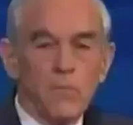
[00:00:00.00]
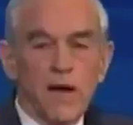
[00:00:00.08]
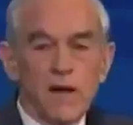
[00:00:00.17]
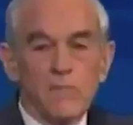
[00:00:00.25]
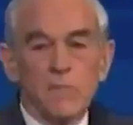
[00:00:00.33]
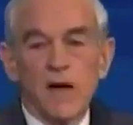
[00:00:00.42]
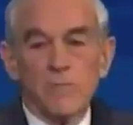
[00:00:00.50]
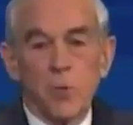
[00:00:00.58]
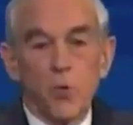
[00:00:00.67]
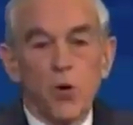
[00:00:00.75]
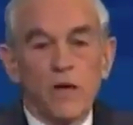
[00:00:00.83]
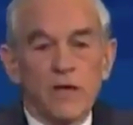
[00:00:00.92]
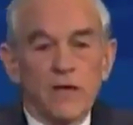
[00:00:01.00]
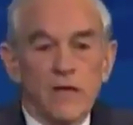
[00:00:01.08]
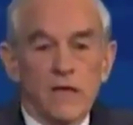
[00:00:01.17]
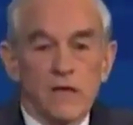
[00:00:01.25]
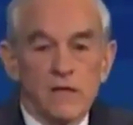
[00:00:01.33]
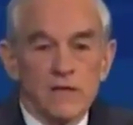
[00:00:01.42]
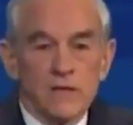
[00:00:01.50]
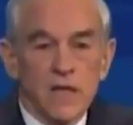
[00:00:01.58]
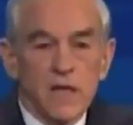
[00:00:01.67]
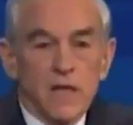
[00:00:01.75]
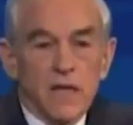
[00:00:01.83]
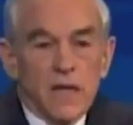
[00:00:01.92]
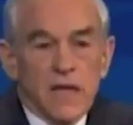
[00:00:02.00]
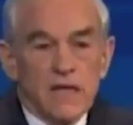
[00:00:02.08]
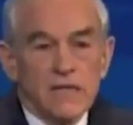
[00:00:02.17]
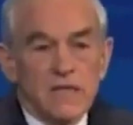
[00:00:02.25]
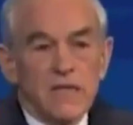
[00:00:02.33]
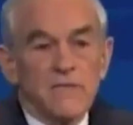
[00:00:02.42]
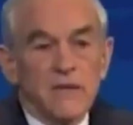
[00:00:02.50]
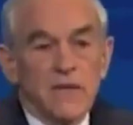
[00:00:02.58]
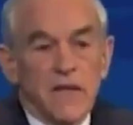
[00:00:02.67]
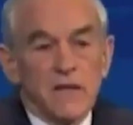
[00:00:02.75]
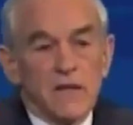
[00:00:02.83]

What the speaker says: My point is if another